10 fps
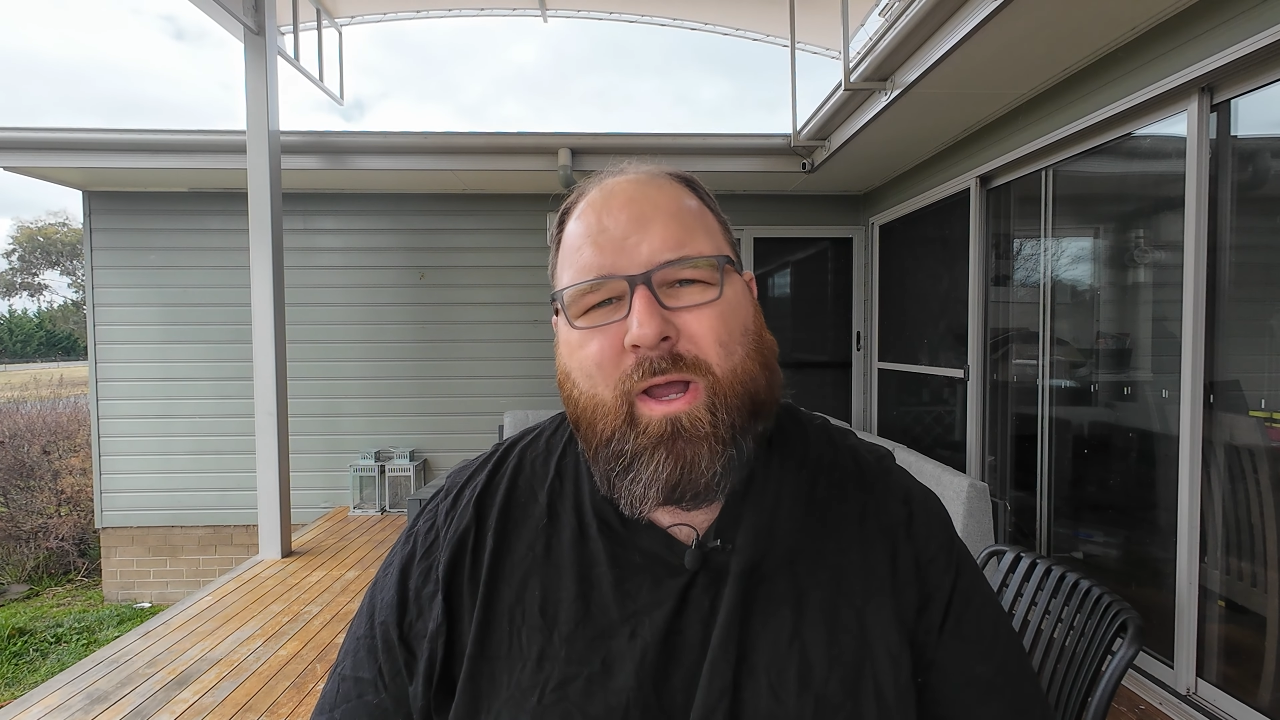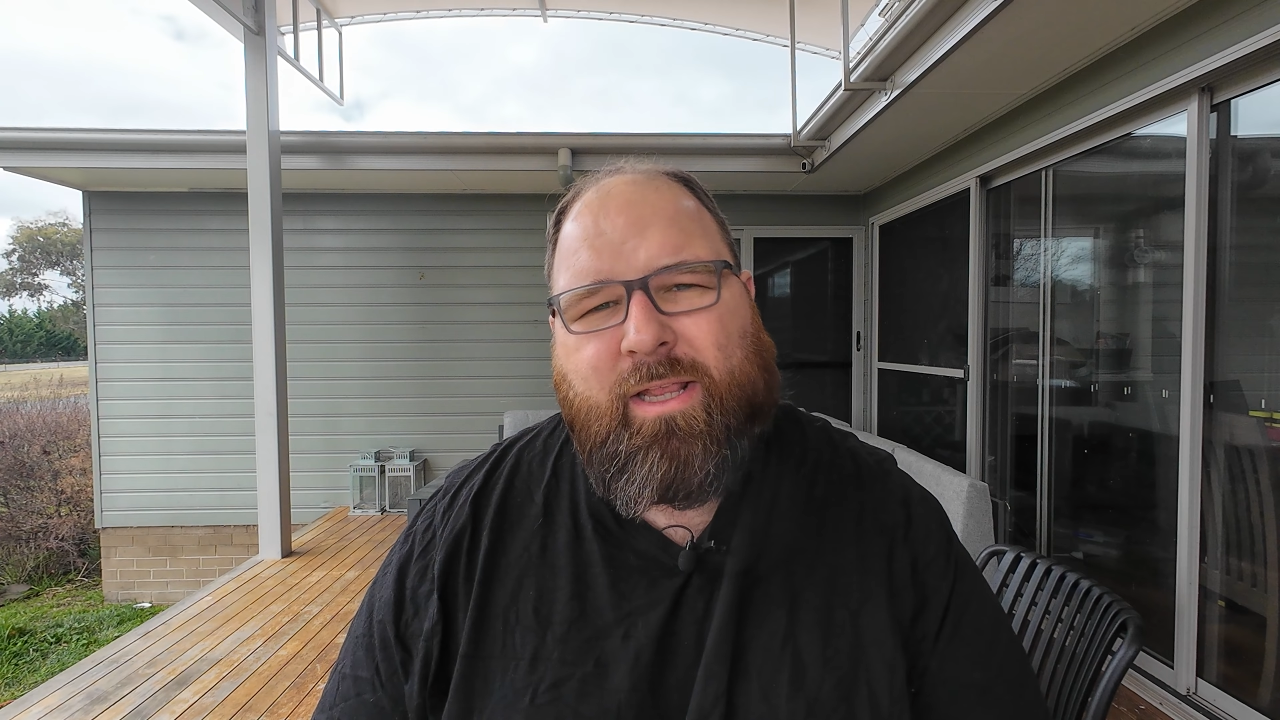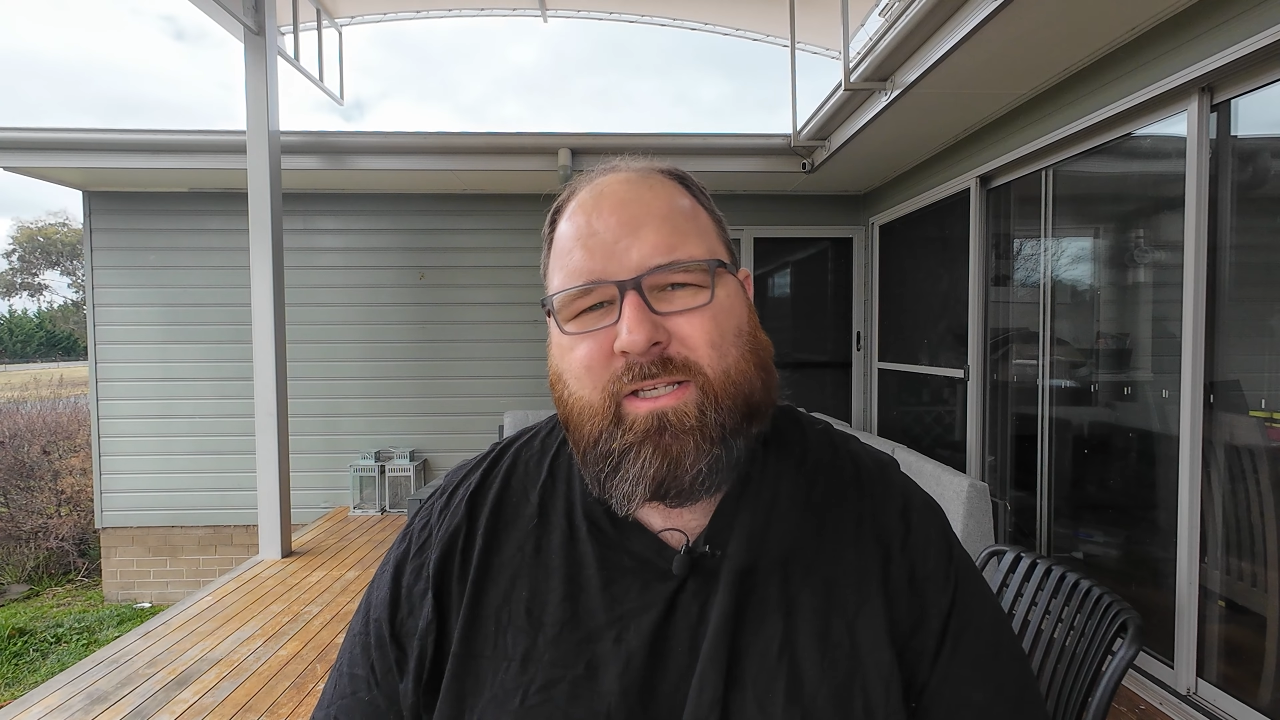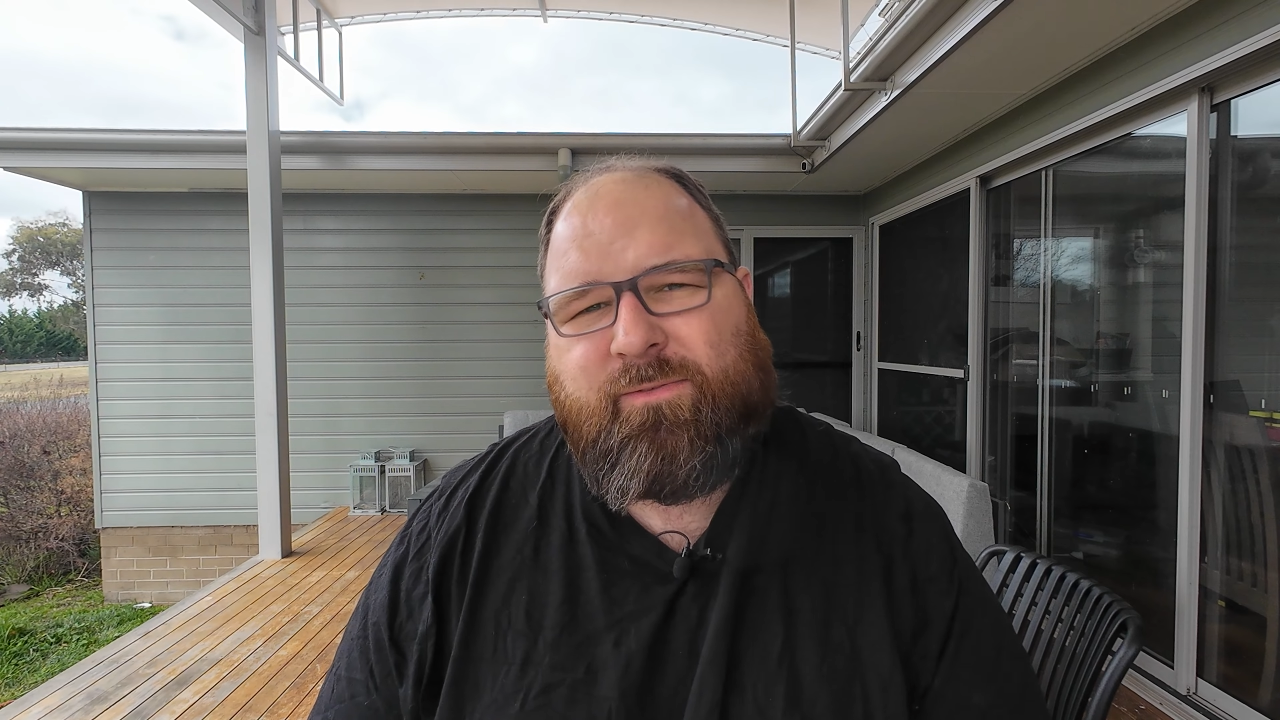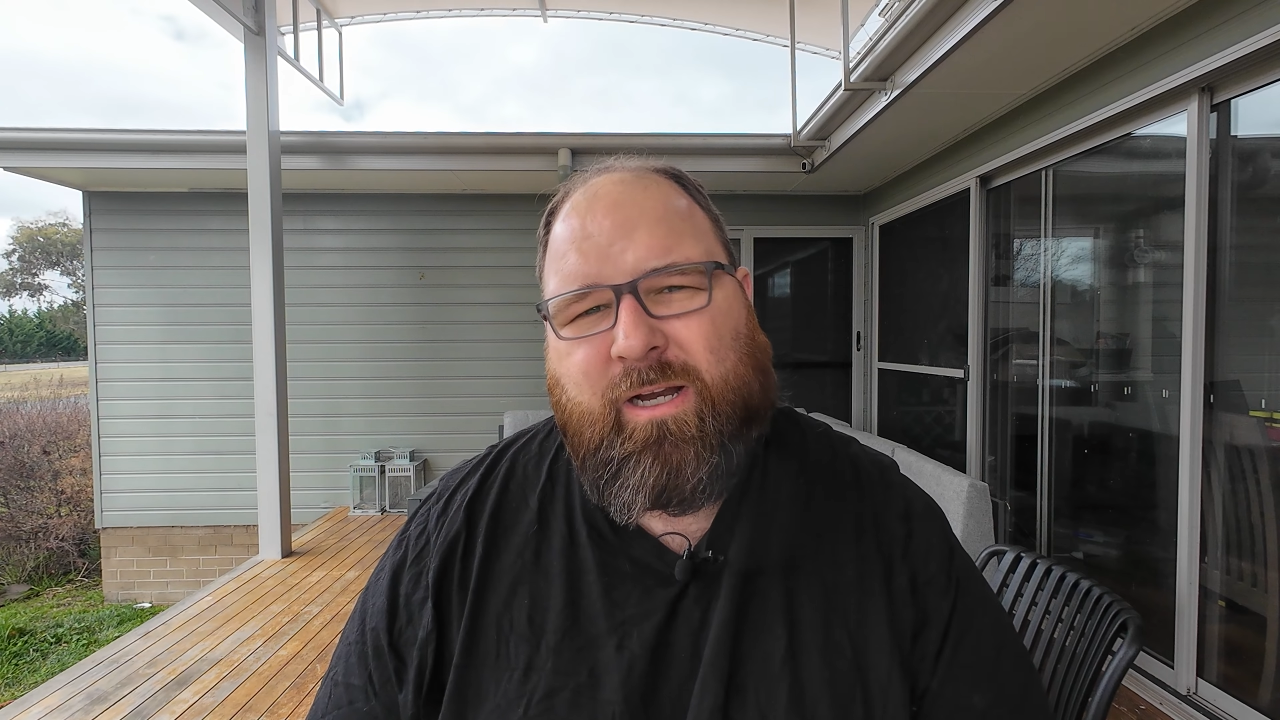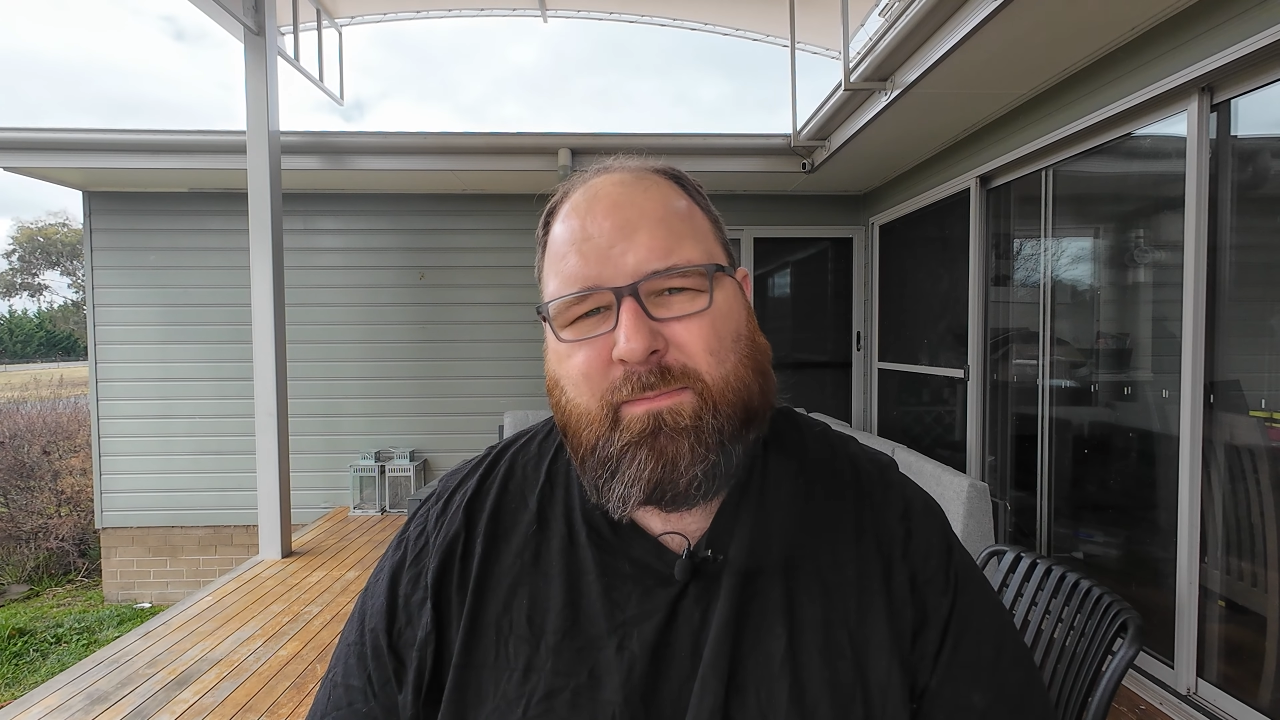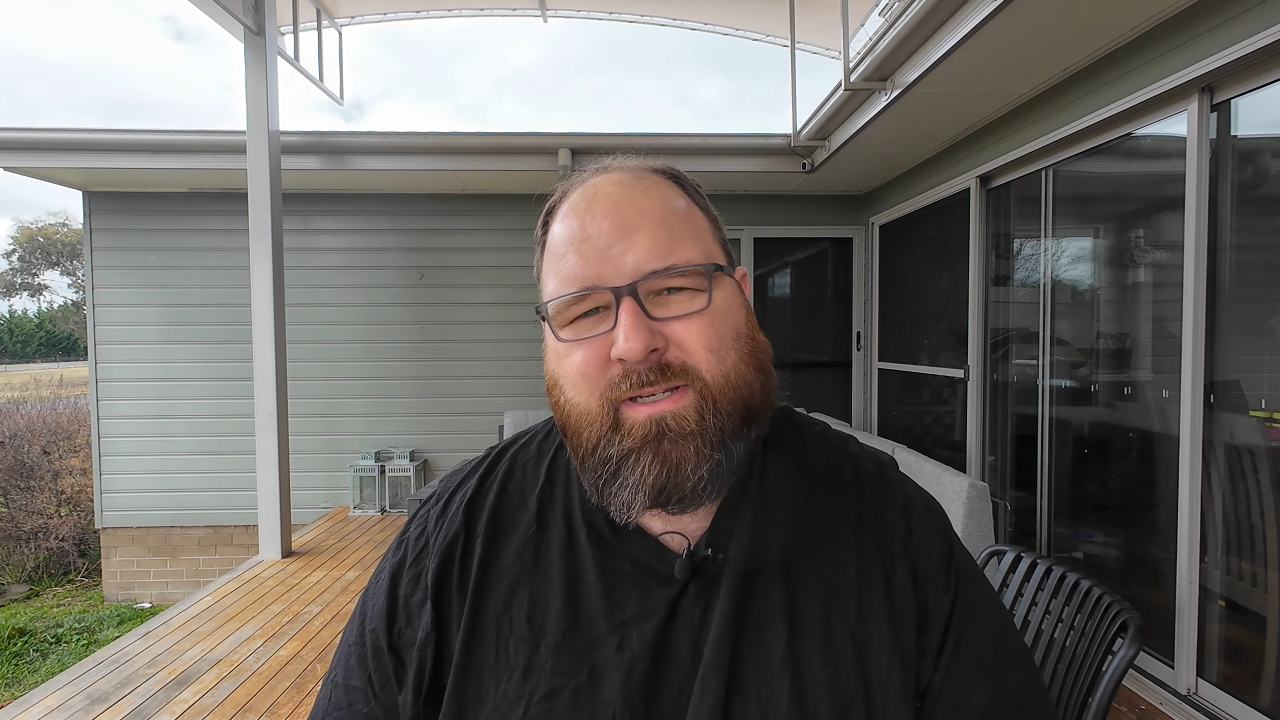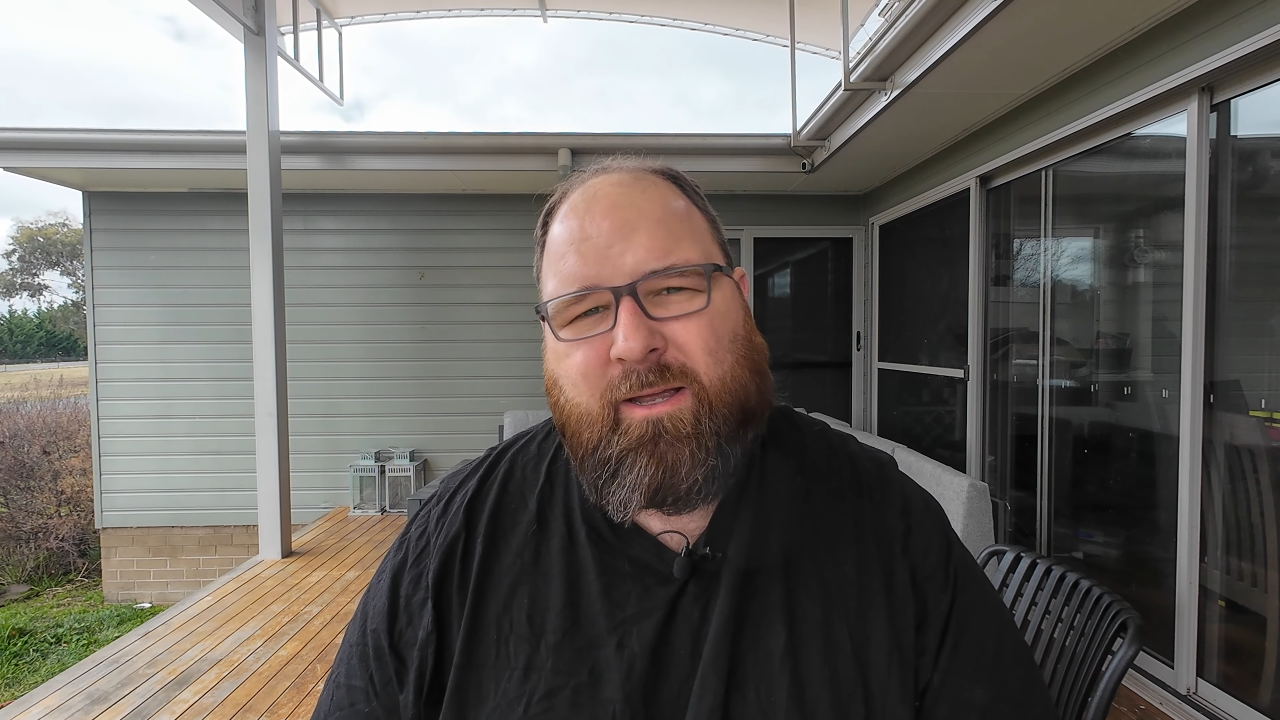where this frame's